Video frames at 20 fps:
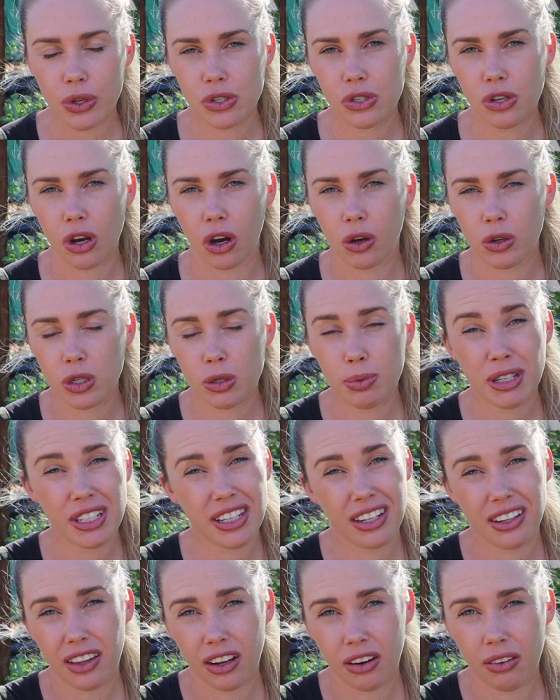So
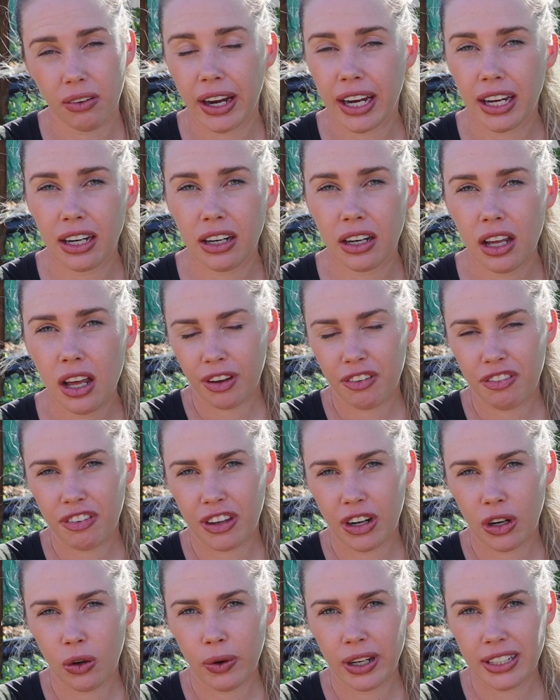especially the green
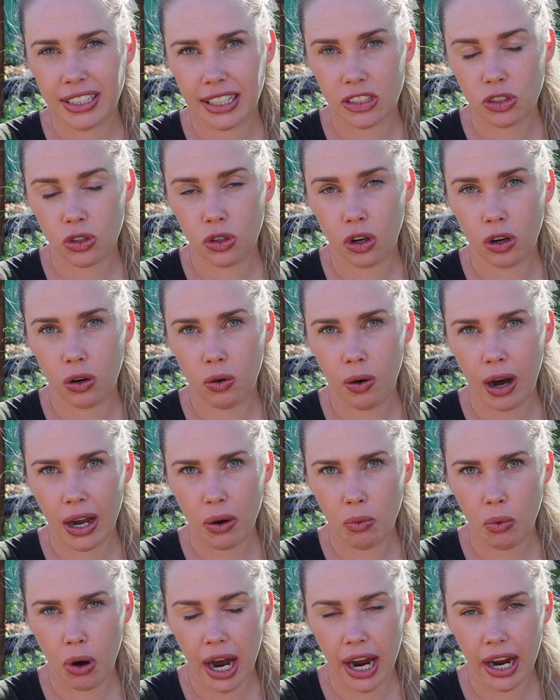fennel, it does grow quite
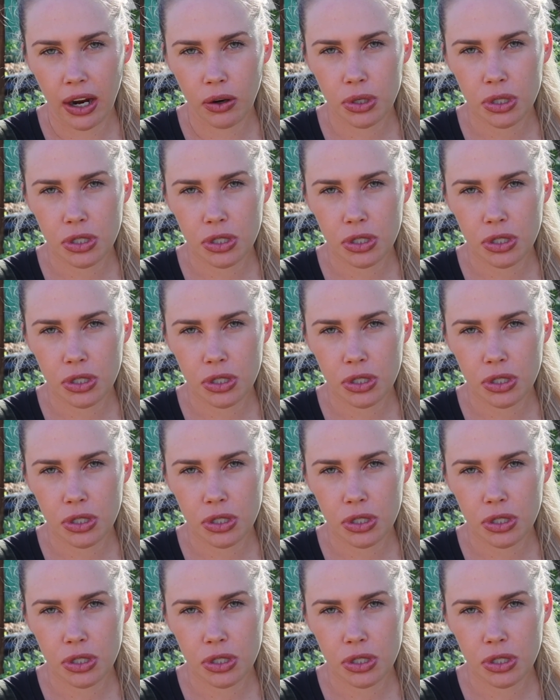wild.